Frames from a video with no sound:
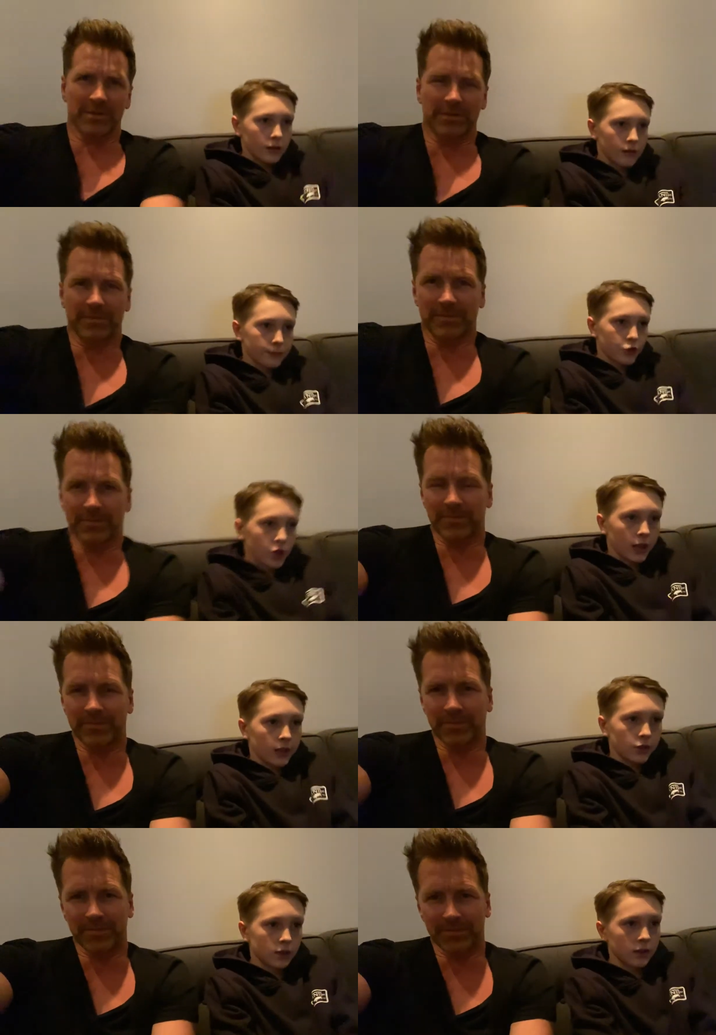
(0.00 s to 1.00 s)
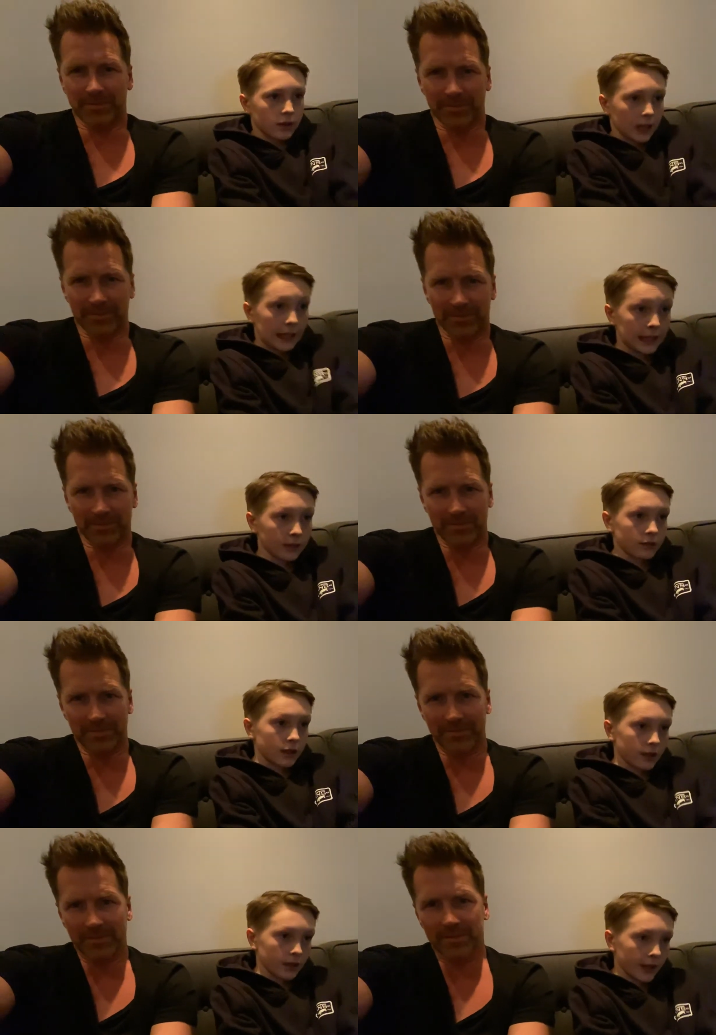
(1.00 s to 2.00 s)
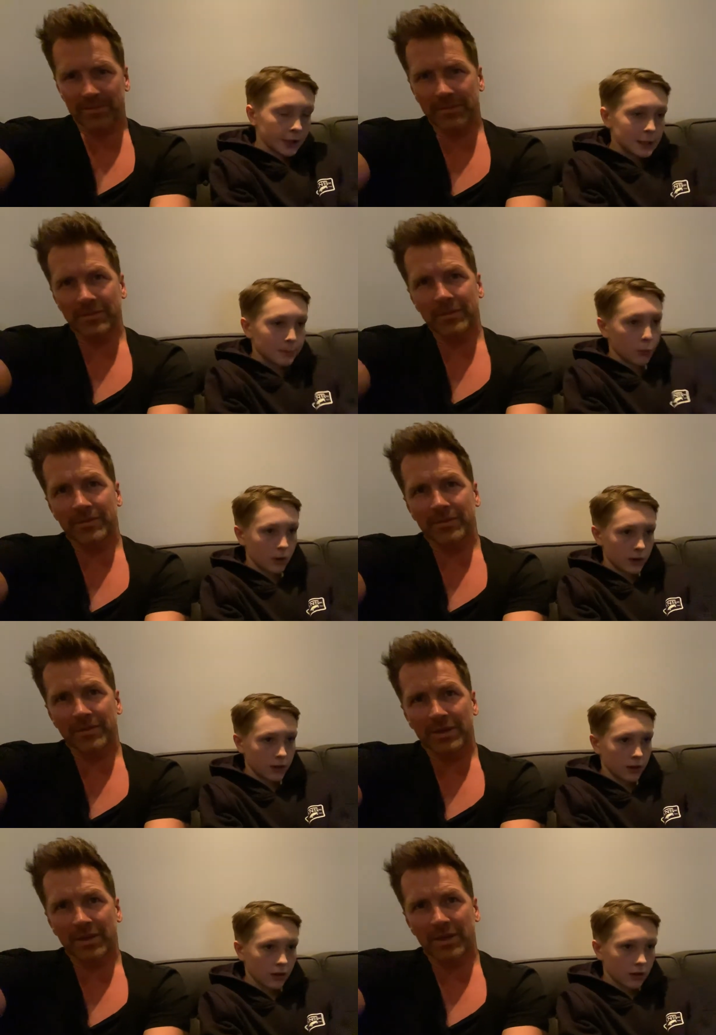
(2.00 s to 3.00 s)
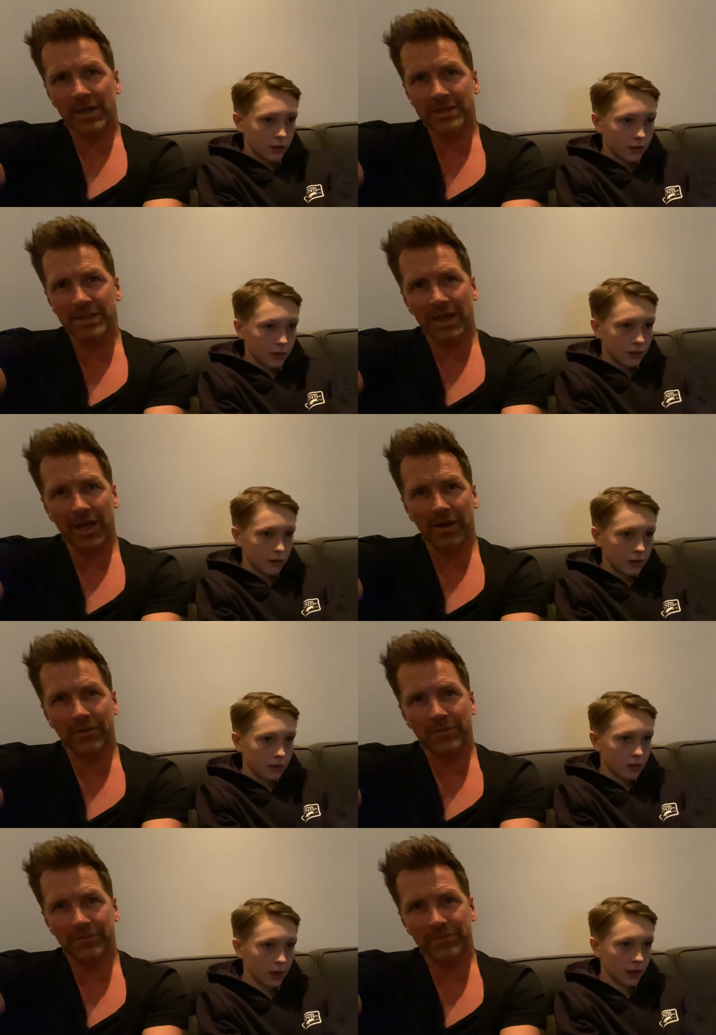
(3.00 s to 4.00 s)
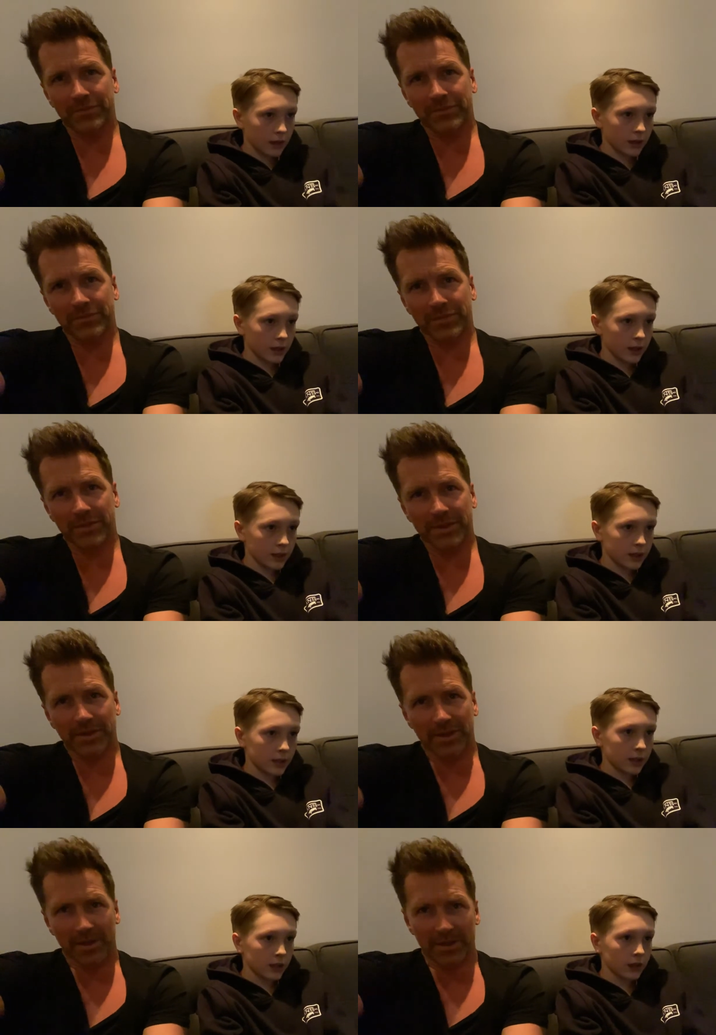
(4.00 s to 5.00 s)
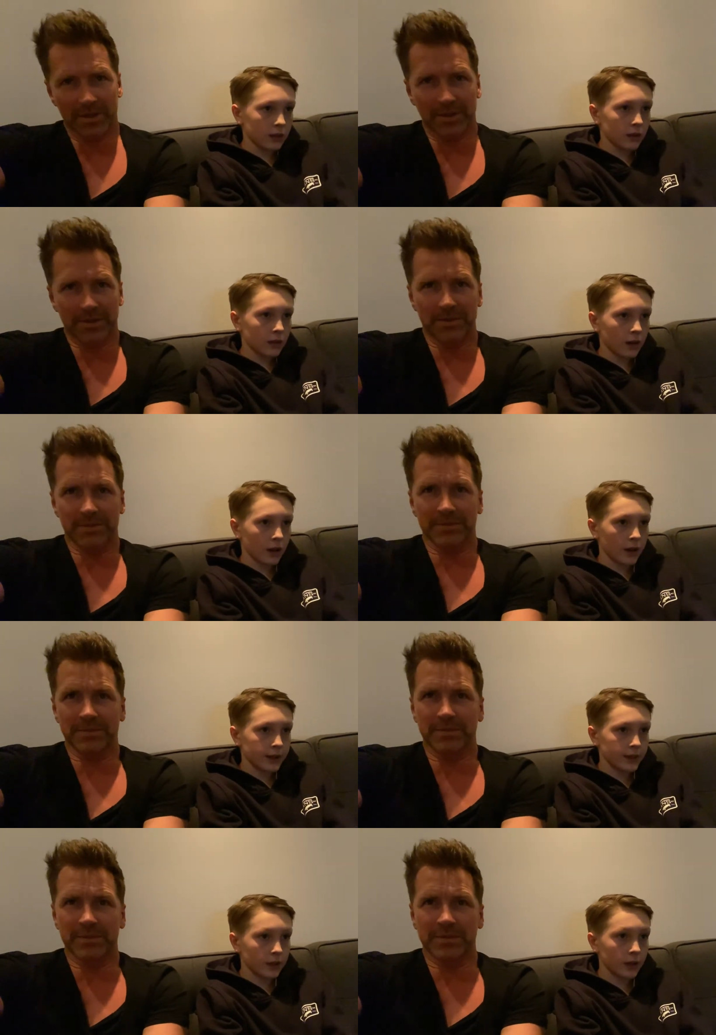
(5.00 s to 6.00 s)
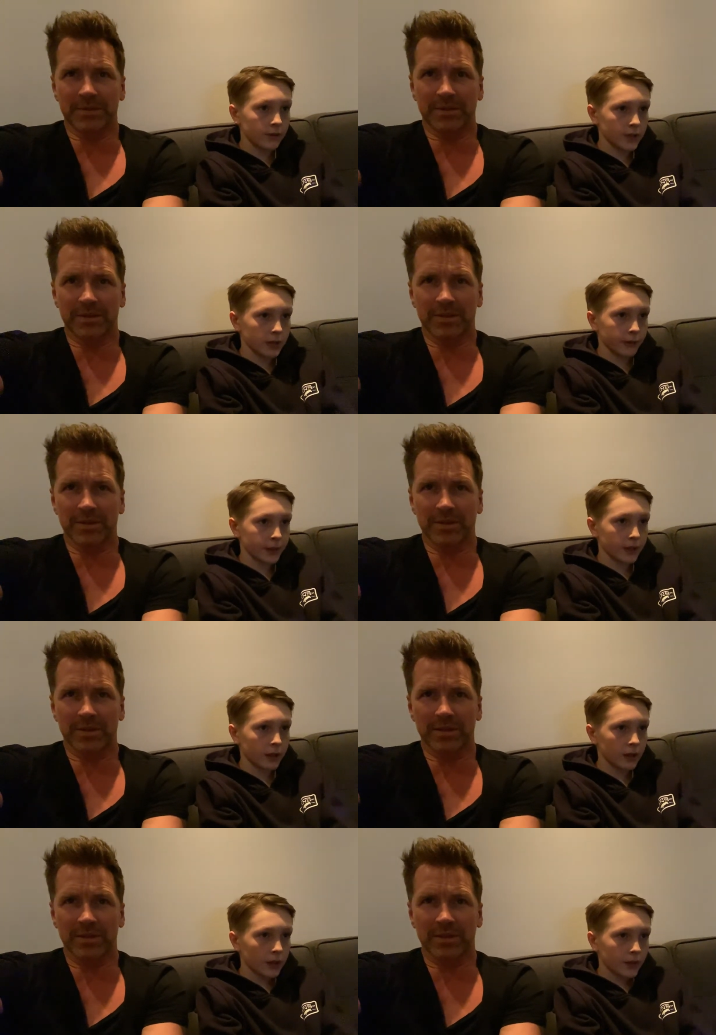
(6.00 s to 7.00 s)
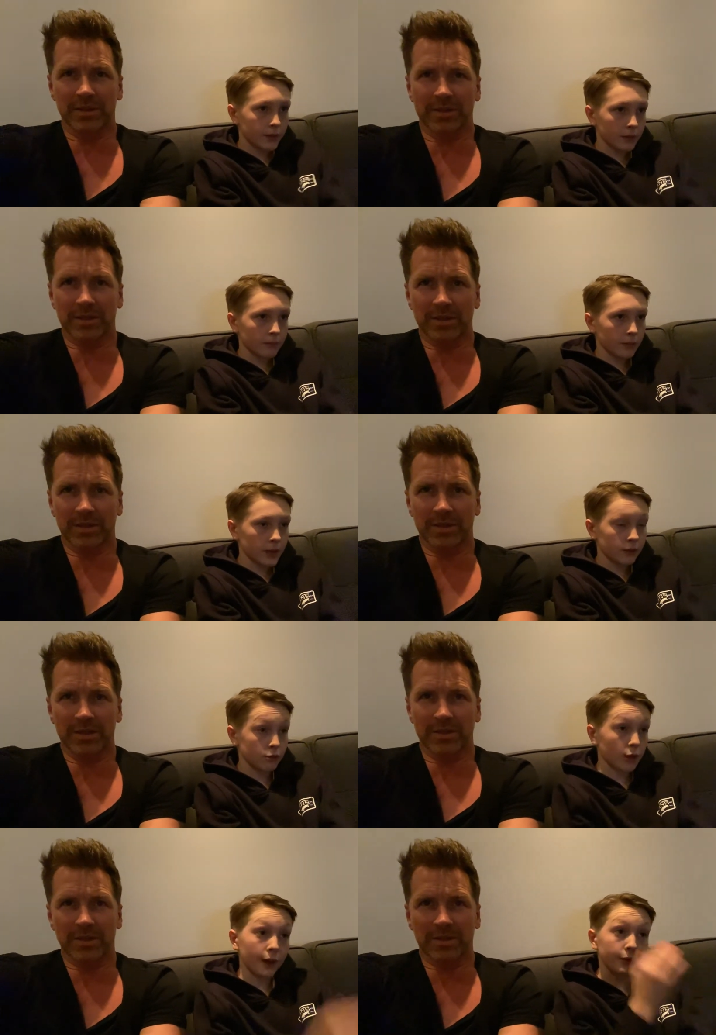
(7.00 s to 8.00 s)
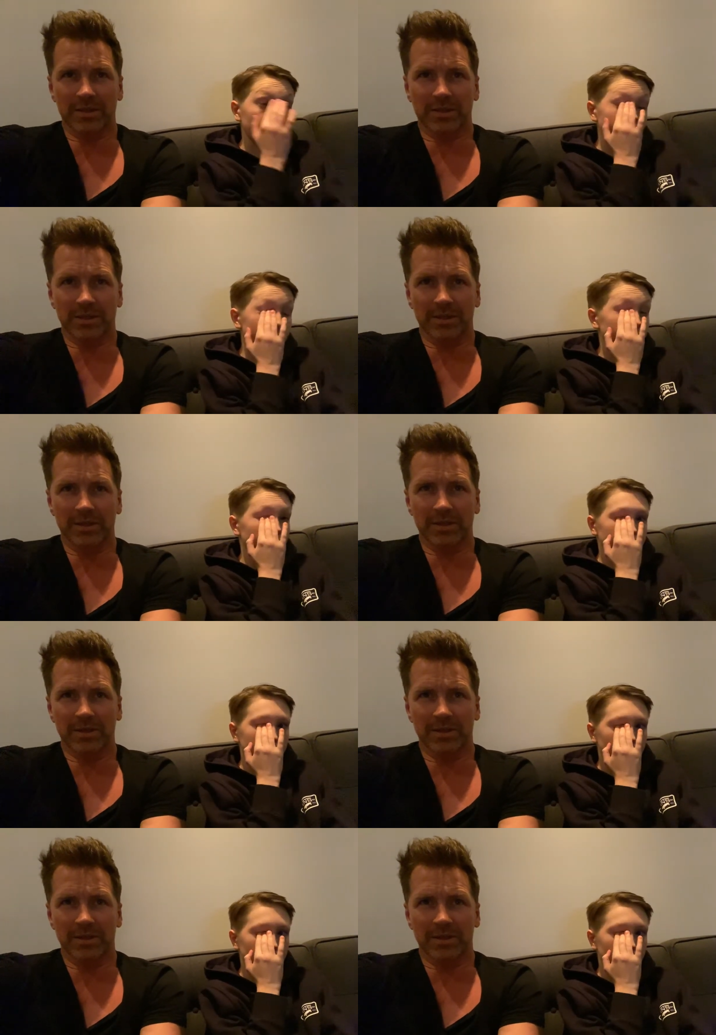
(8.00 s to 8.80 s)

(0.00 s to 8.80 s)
Speaker 1: changed the entire sport.
Speaker 2: Has he? How?
Speaker 1: Yeah, because he uh, at the start of his career, from he was drafted in two thousand